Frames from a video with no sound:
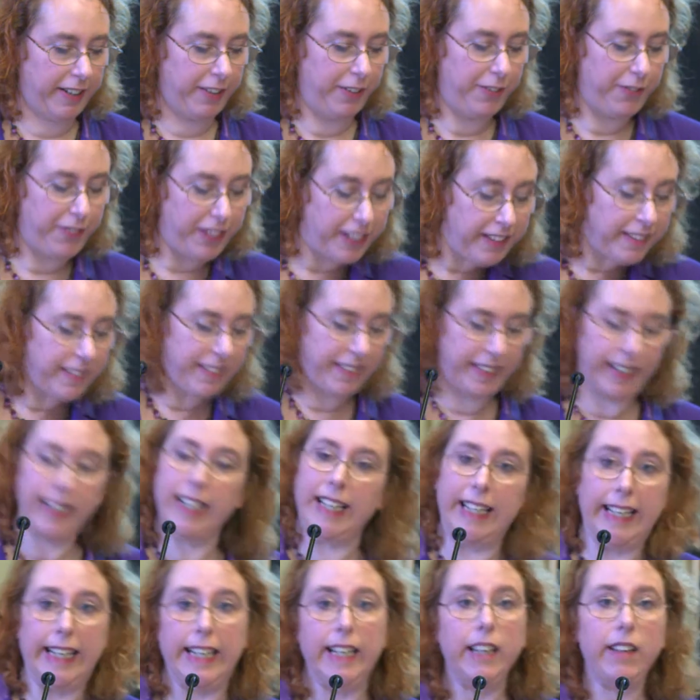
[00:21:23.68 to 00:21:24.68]

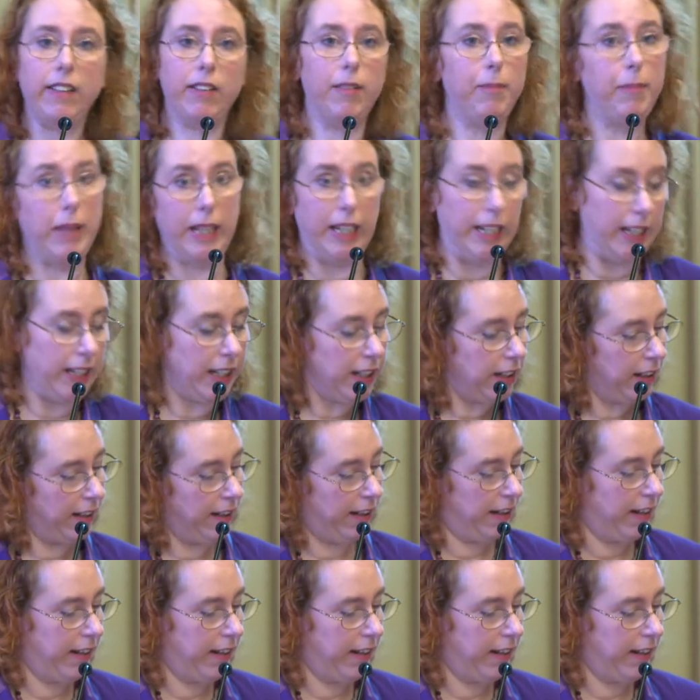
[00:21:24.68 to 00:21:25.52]
convincingly to me